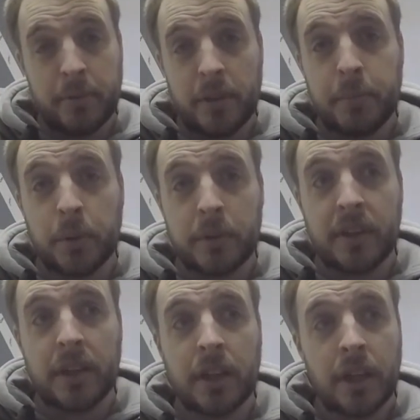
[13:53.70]
for the
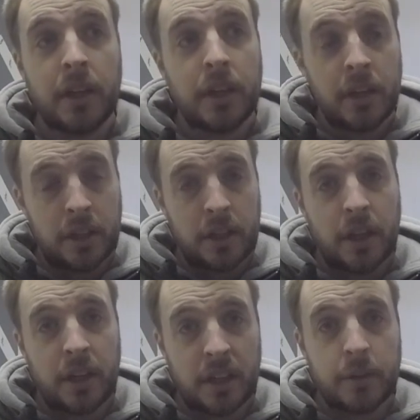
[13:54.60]
porter,
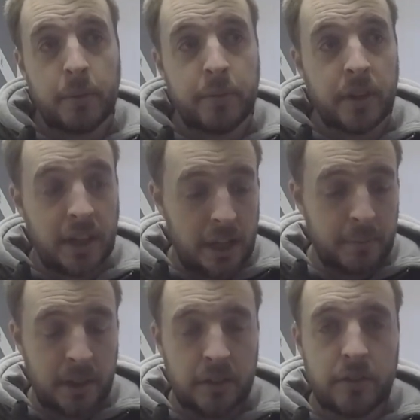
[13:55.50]
and I come up with a
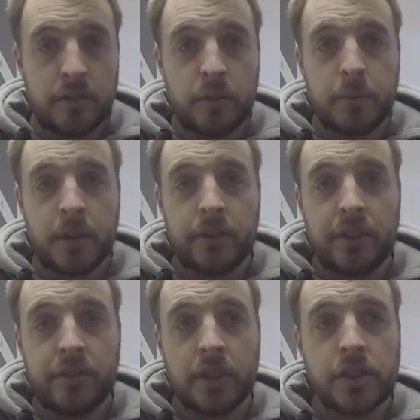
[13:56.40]
name and do a bit of
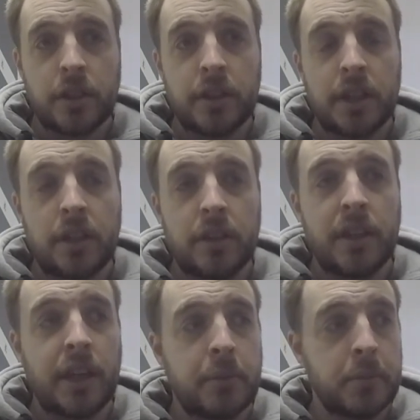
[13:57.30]
research on the
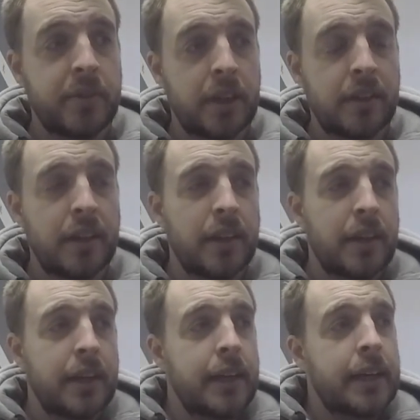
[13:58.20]
name of it.
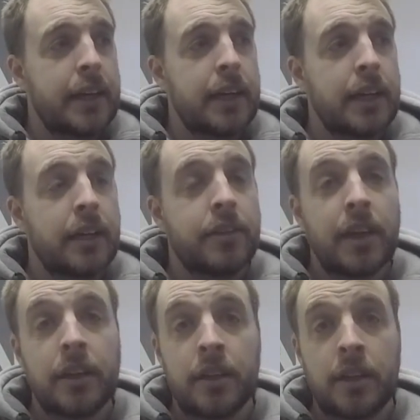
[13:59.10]

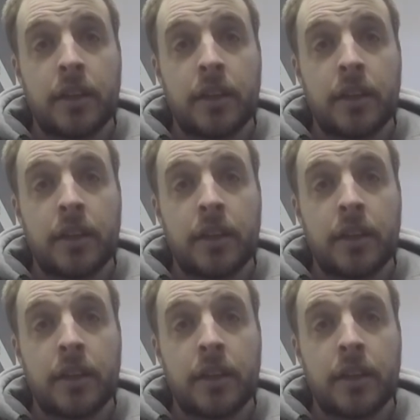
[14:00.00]
Then